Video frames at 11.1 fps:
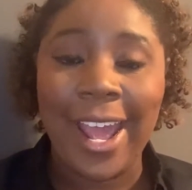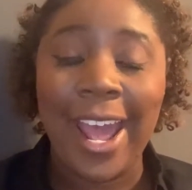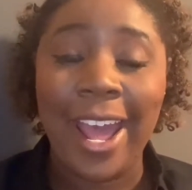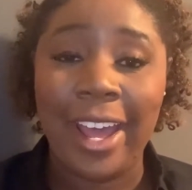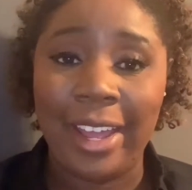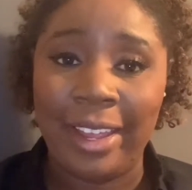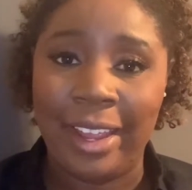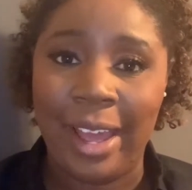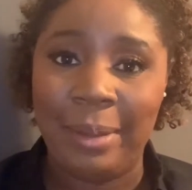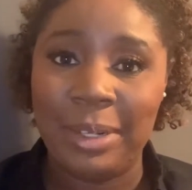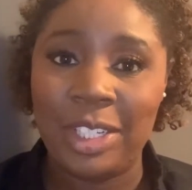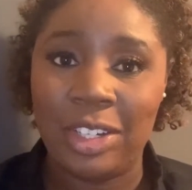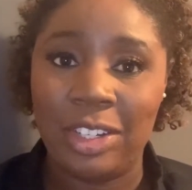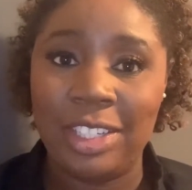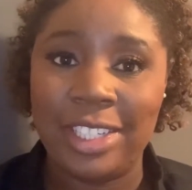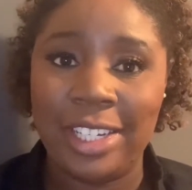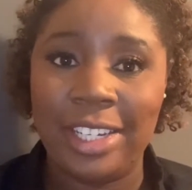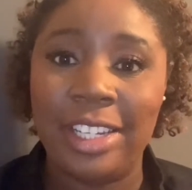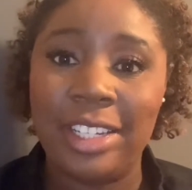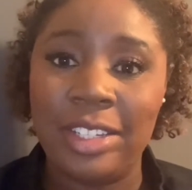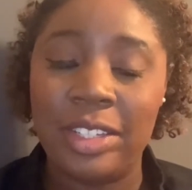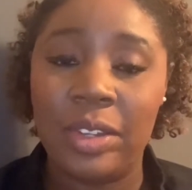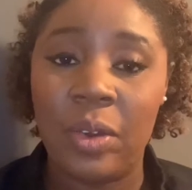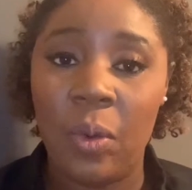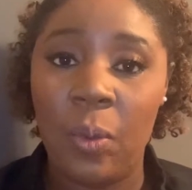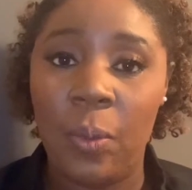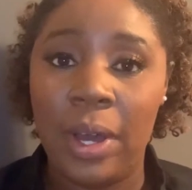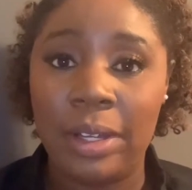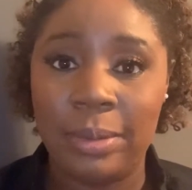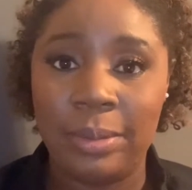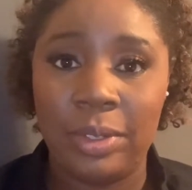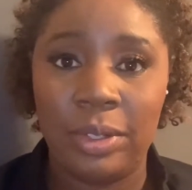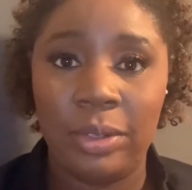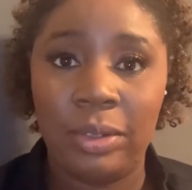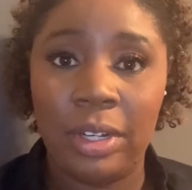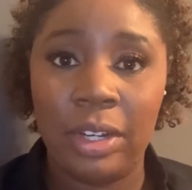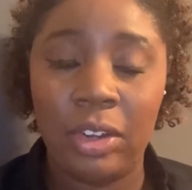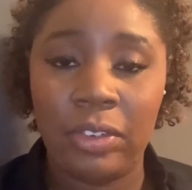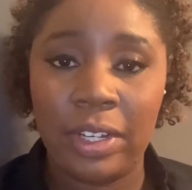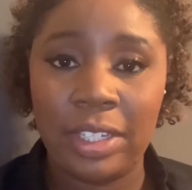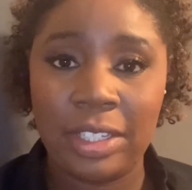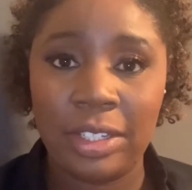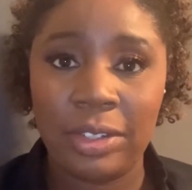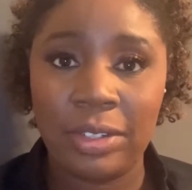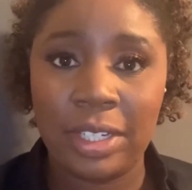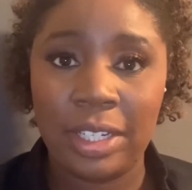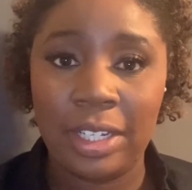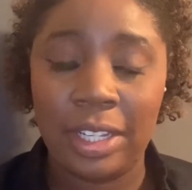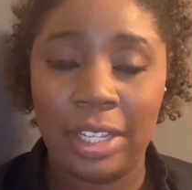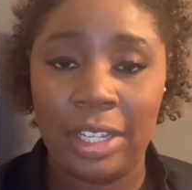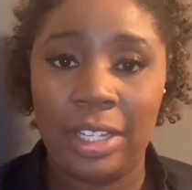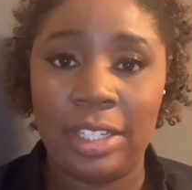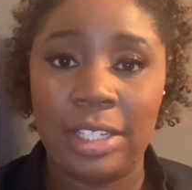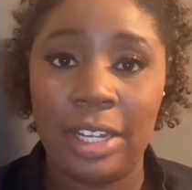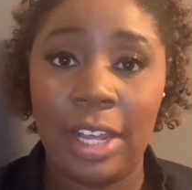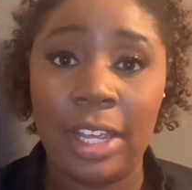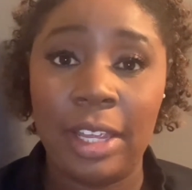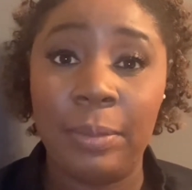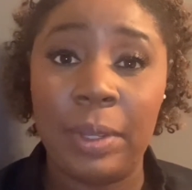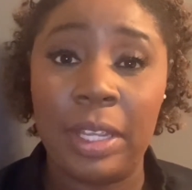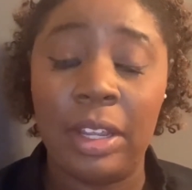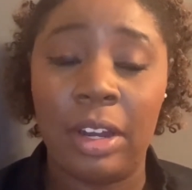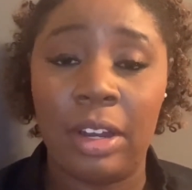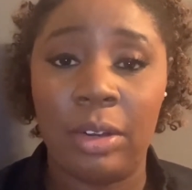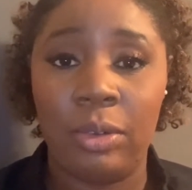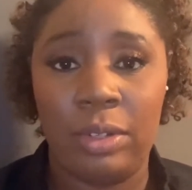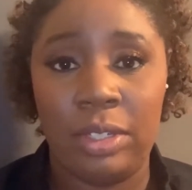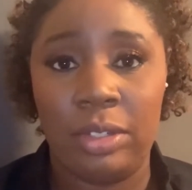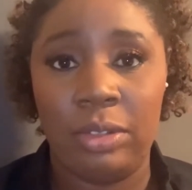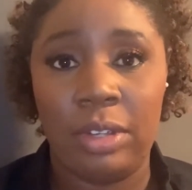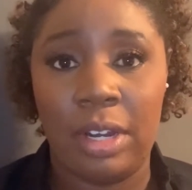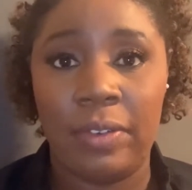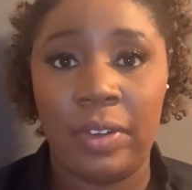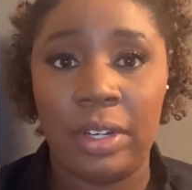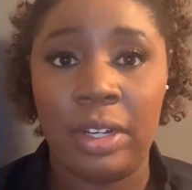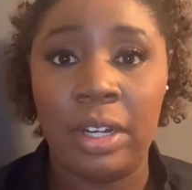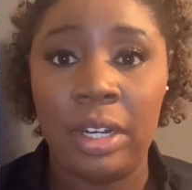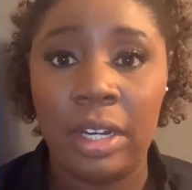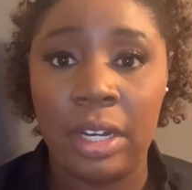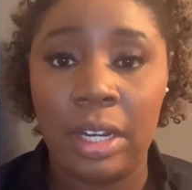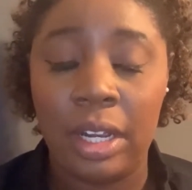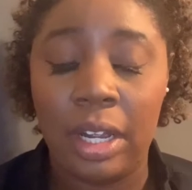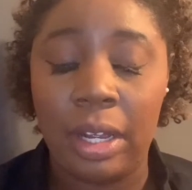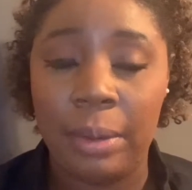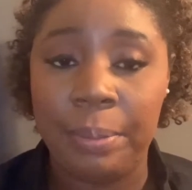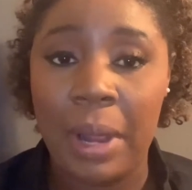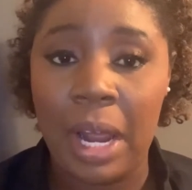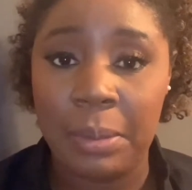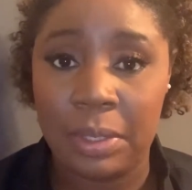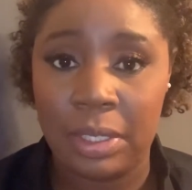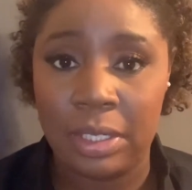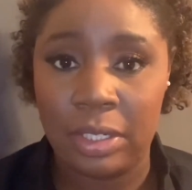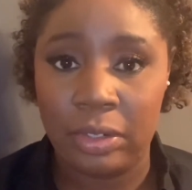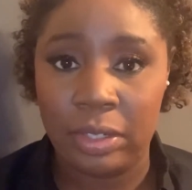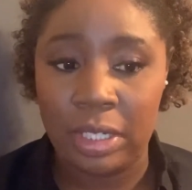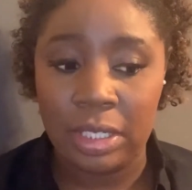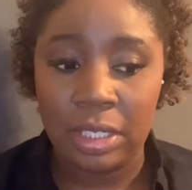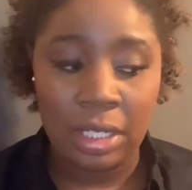Hi, I'm LaShawn Jenkins. Welcome to the Notary Institution, and today we are going to cover power attorneys.